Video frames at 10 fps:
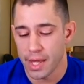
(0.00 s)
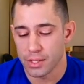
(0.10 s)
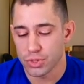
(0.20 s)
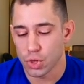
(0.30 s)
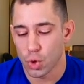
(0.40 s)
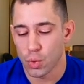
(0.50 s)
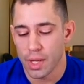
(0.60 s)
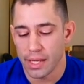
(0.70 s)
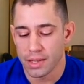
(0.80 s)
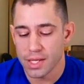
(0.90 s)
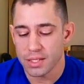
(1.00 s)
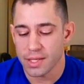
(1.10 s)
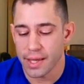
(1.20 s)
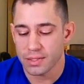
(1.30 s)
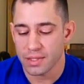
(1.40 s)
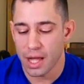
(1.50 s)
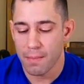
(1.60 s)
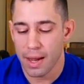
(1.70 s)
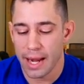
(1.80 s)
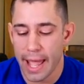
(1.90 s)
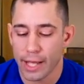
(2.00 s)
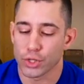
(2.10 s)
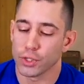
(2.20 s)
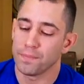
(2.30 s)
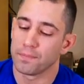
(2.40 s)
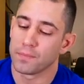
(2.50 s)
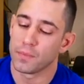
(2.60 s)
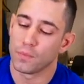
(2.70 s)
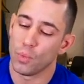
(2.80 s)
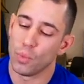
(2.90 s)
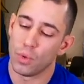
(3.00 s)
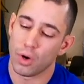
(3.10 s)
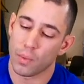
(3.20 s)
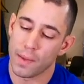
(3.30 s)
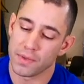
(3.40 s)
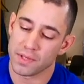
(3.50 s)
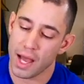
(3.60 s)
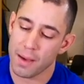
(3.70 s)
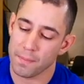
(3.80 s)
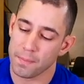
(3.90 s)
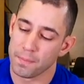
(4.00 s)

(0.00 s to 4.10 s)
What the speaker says: And so in this case, I might anchor around the top.